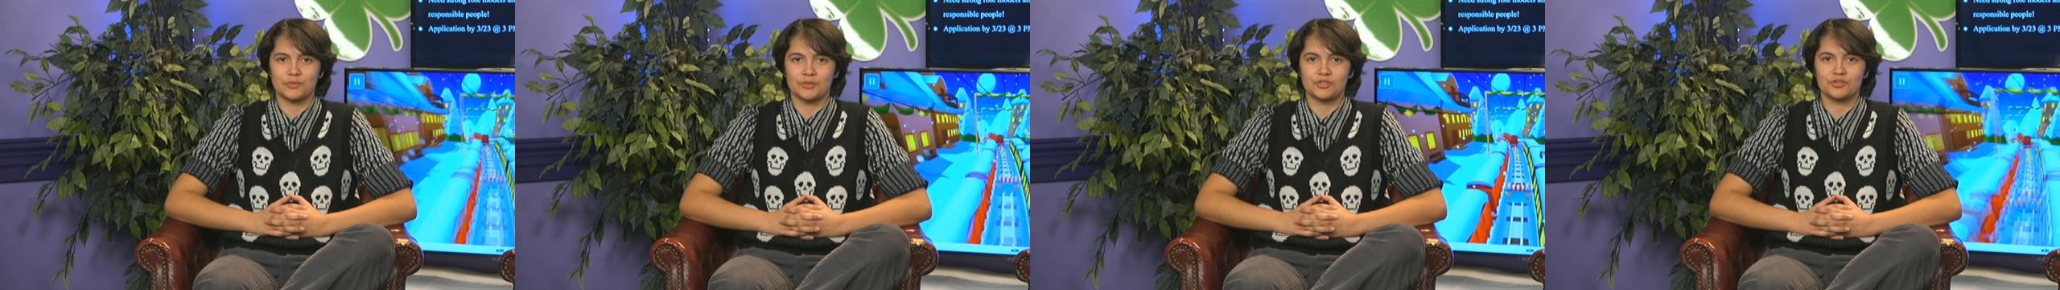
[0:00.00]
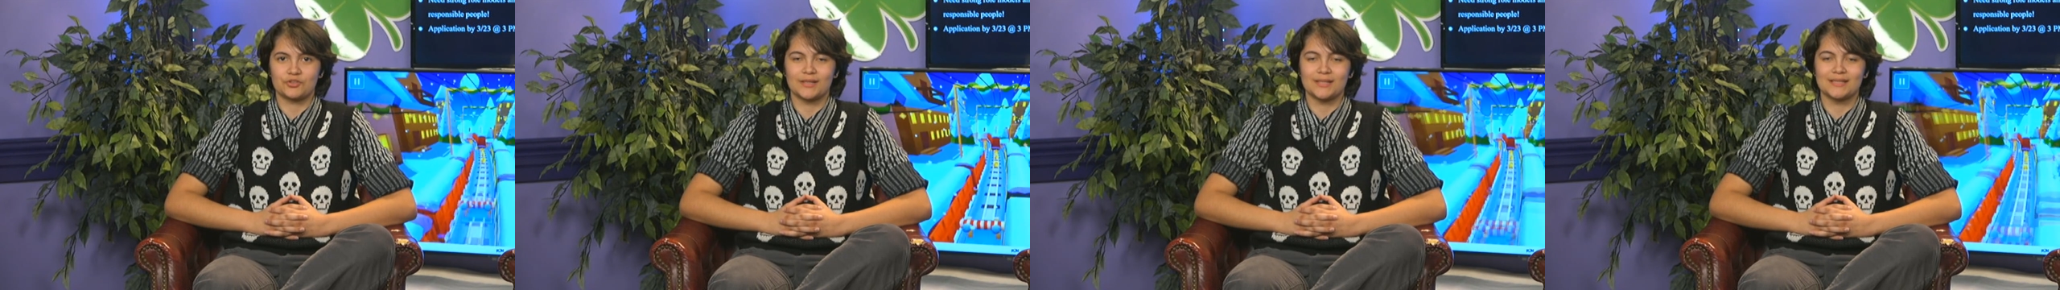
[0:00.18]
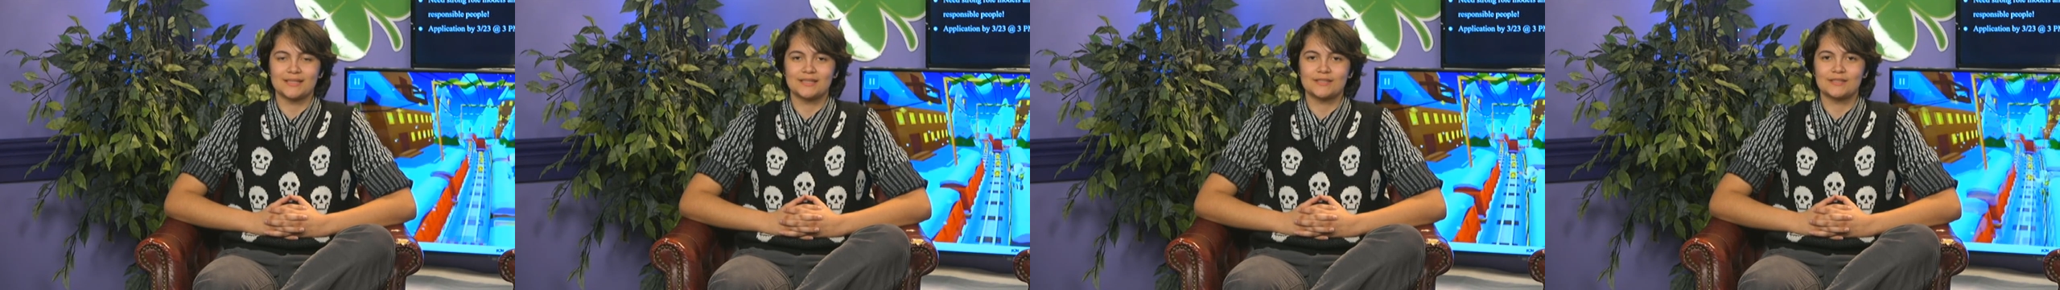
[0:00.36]

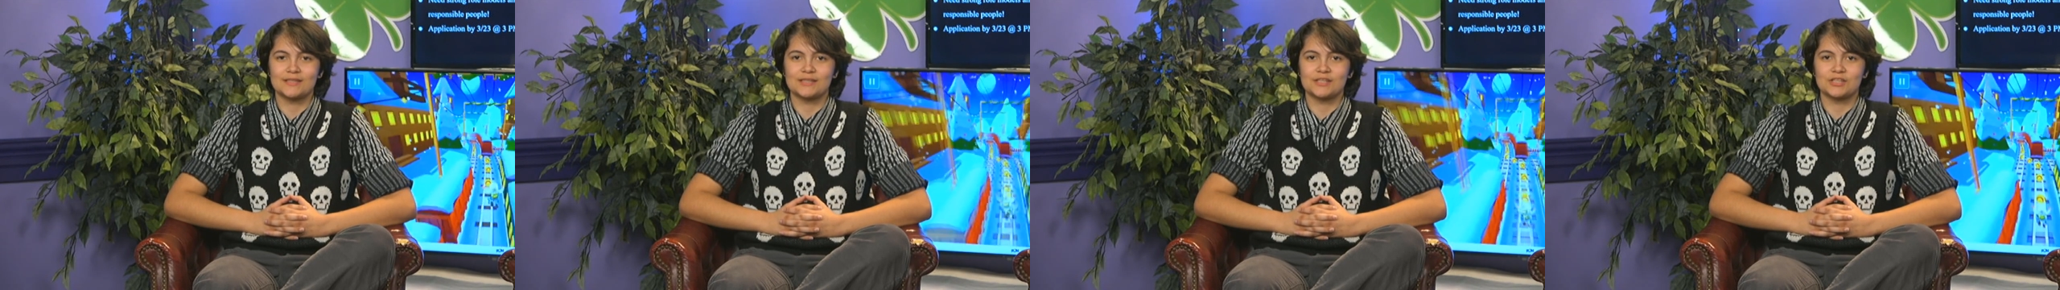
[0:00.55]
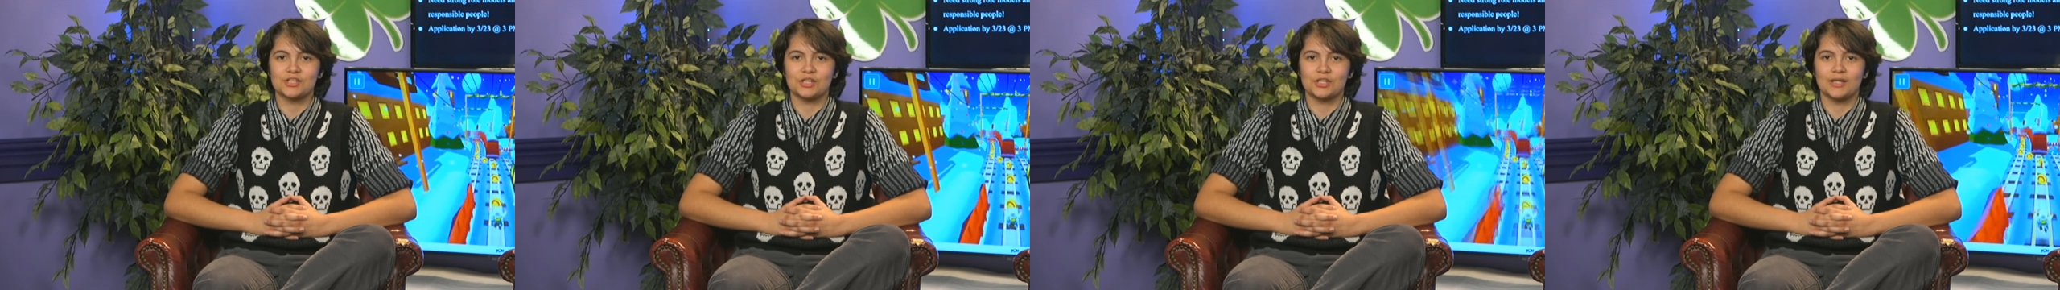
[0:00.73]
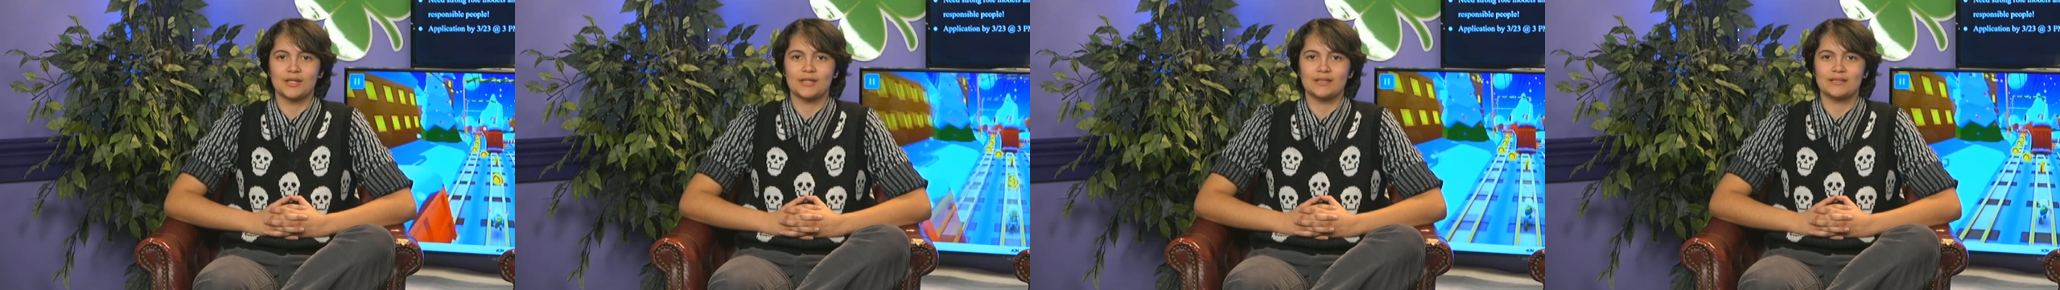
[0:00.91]

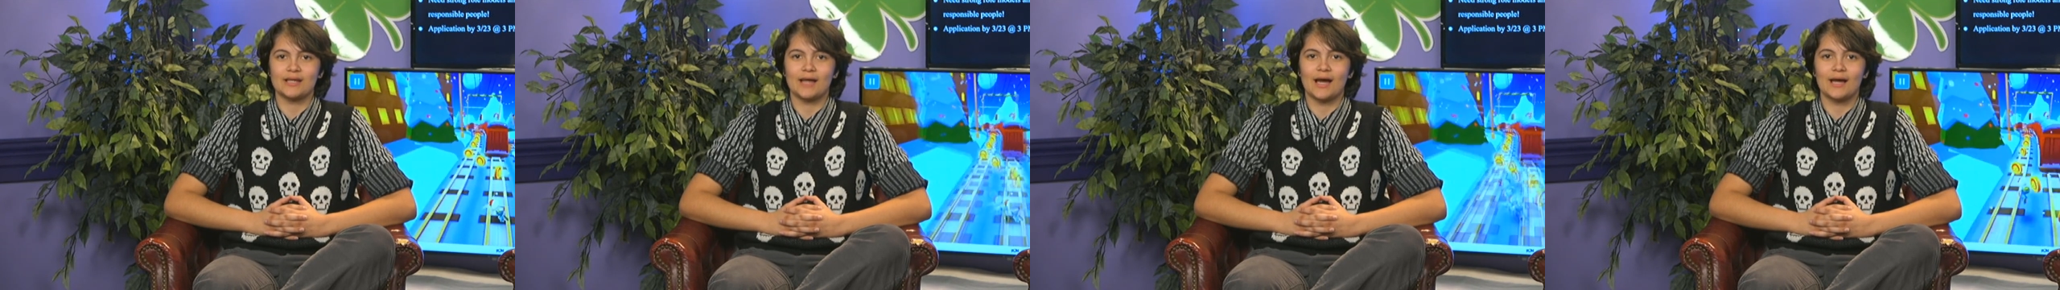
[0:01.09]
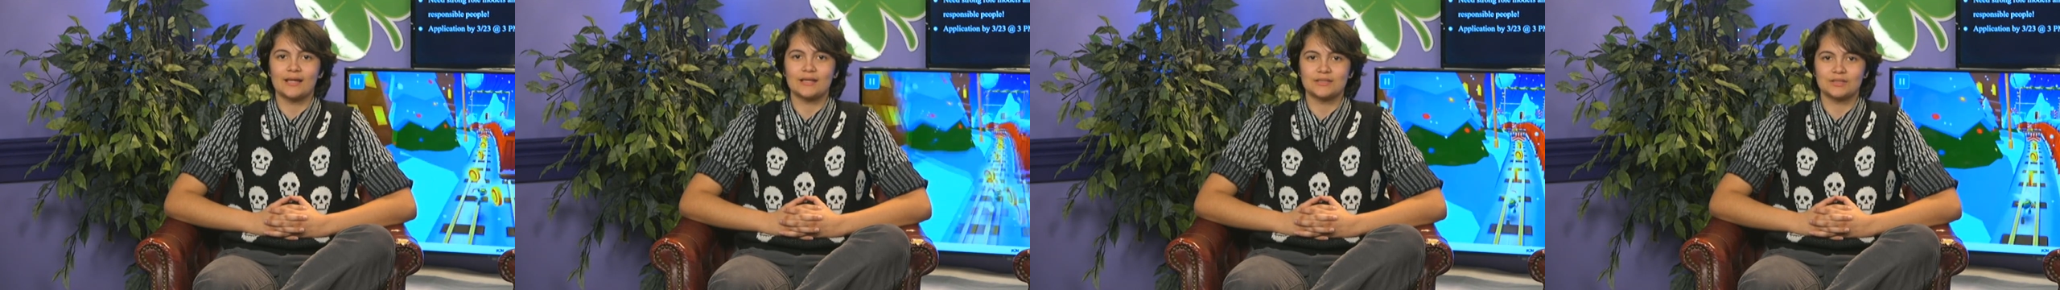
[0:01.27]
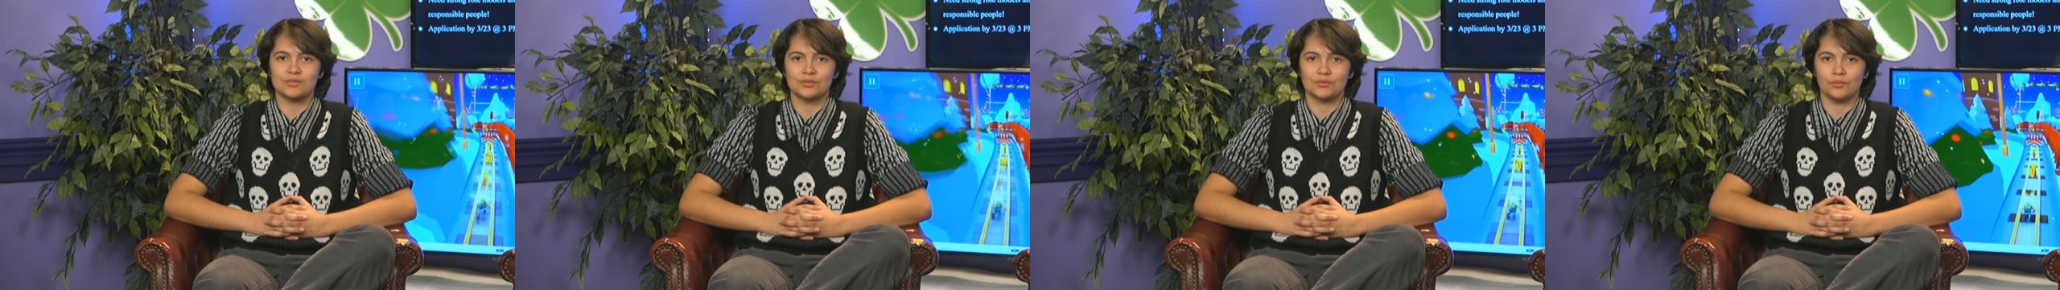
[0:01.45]
transition into high
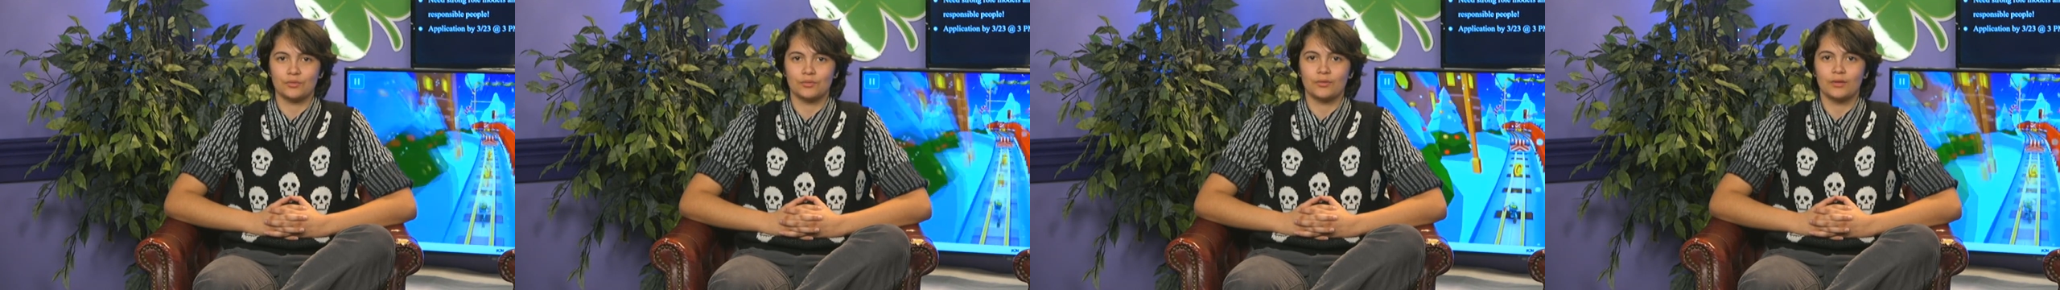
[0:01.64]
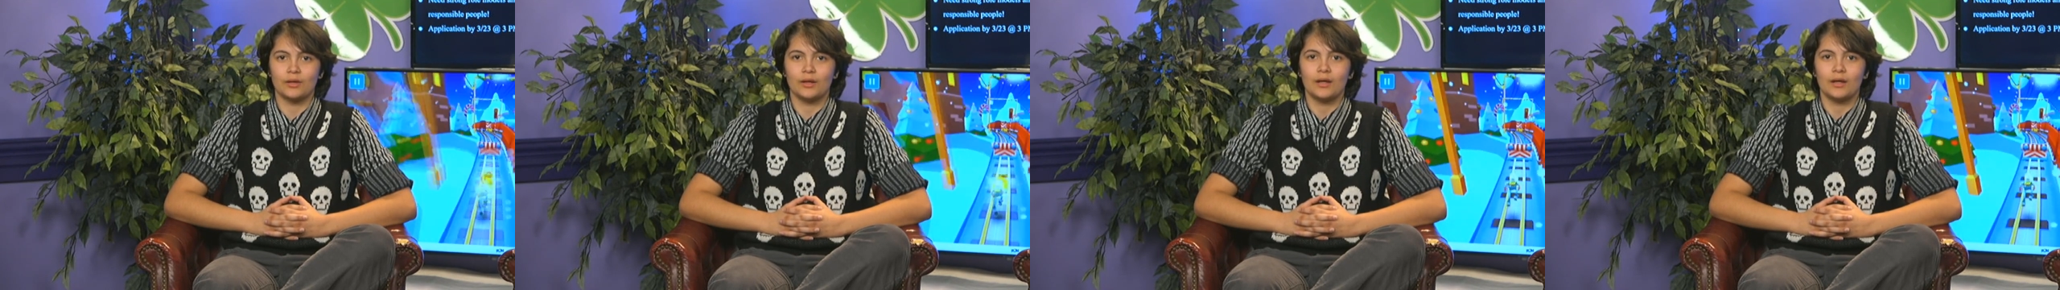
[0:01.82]
school.